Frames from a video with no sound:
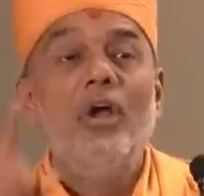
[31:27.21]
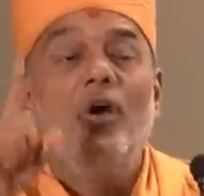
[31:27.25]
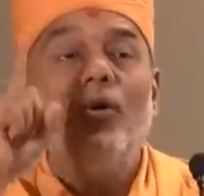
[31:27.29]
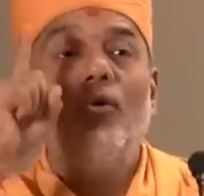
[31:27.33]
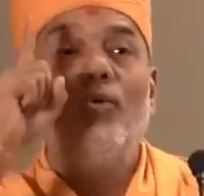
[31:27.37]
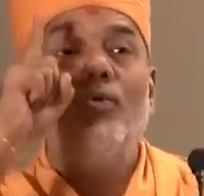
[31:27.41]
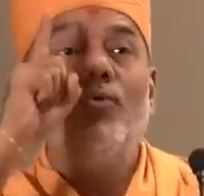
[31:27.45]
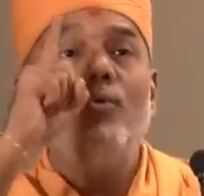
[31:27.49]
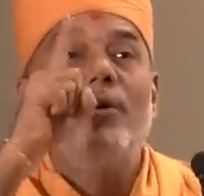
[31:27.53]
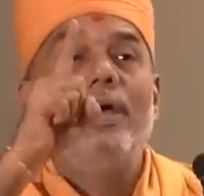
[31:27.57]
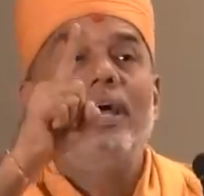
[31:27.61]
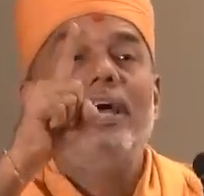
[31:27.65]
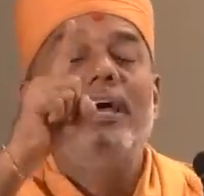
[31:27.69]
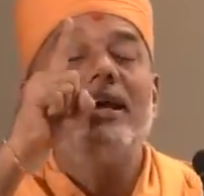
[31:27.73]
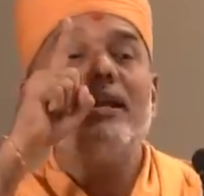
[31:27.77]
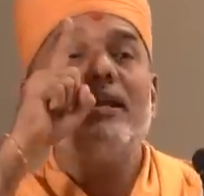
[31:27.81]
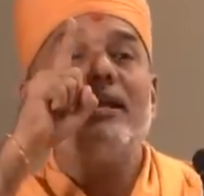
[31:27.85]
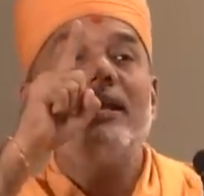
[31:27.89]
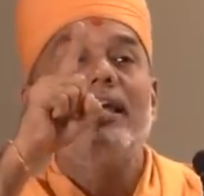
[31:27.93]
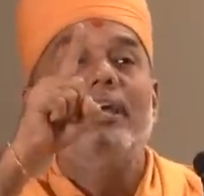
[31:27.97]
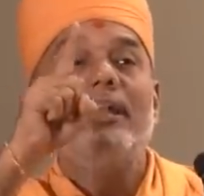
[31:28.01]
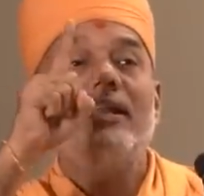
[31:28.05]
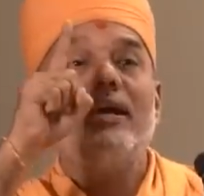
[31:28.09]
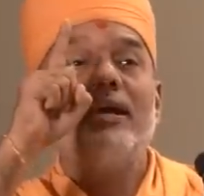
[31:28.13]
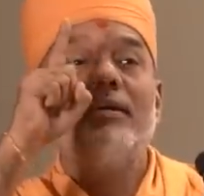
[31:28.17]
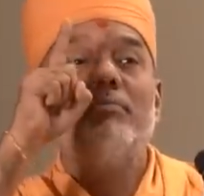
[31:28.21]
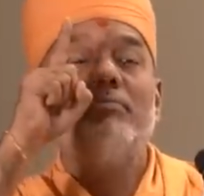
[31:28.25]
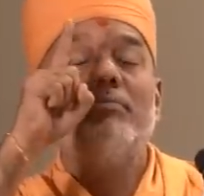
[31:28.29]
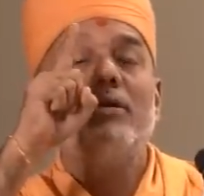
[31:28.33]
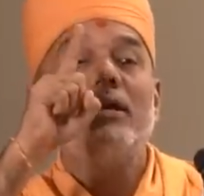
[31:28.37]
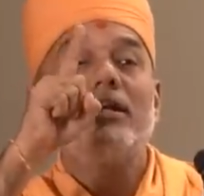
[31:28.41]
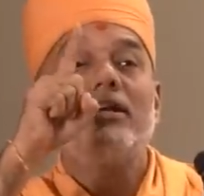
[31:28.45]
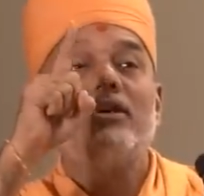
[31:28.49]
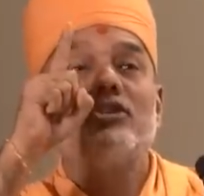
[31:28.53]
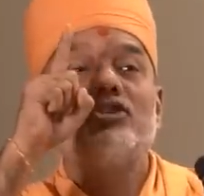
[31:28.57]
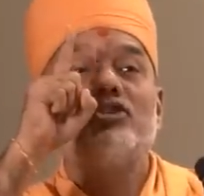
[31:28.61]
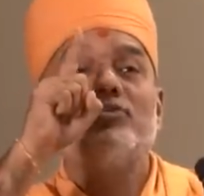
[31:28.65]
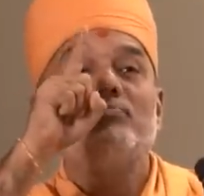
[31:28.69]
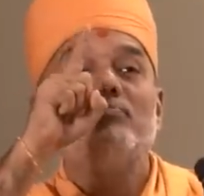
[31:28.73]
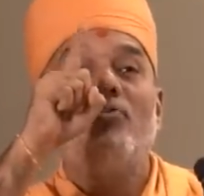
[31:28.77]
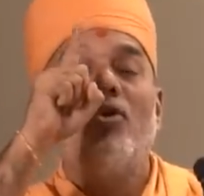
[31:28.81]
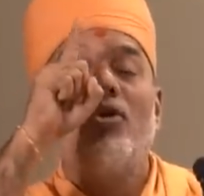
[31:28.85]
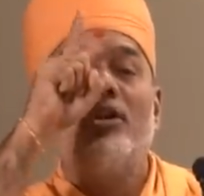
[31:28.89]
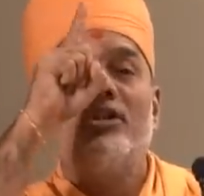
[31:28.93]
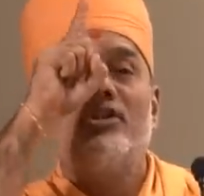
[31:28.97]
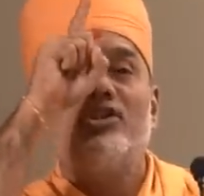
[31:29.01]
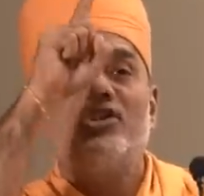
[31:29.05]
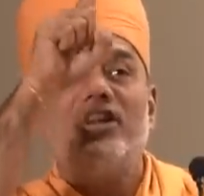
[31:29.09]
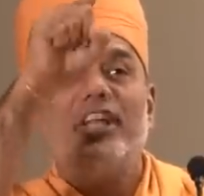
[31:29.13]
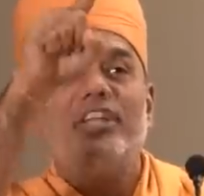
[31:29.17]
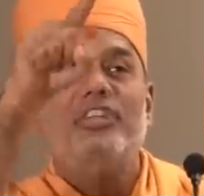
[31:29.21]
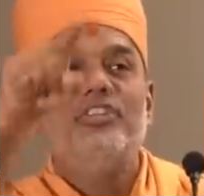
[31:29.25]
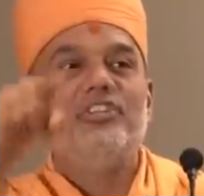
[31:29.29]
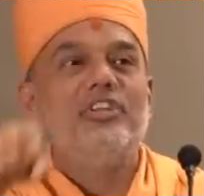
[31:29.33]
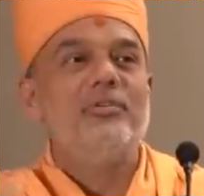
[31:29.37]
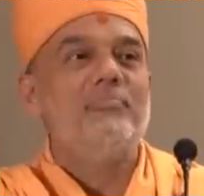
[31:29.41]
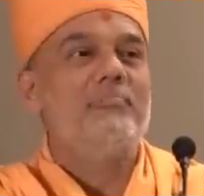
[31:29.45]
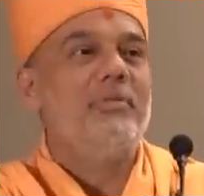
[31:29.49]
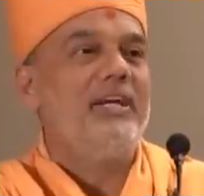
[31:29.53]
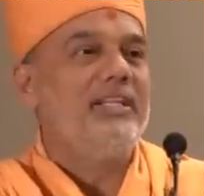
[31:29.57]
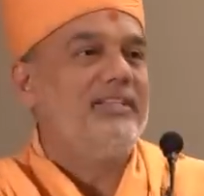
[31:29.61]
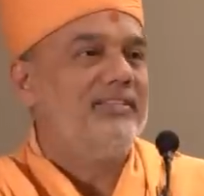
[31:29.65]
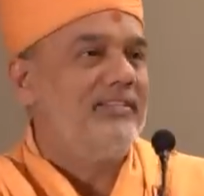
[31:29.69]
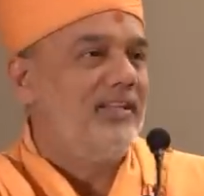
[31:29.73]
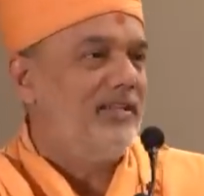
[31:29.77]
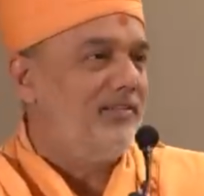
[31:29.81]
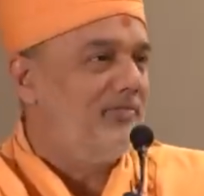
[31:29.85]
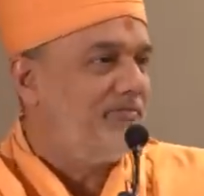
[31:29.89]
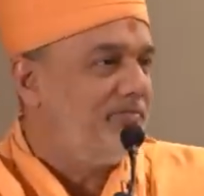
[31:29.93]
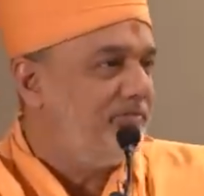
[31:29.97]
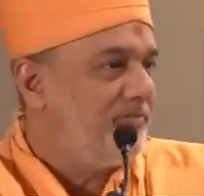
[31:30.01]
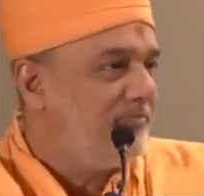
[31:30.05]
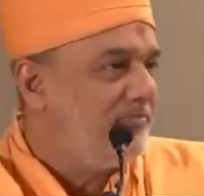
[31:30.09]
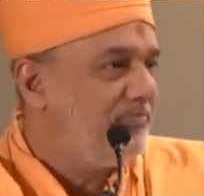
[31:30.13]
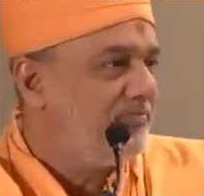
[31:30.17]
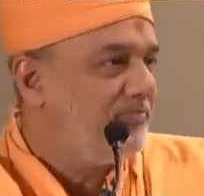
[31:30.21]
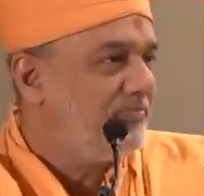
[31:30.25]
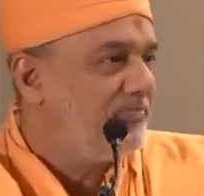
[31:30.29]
Where can I make a small change in myself?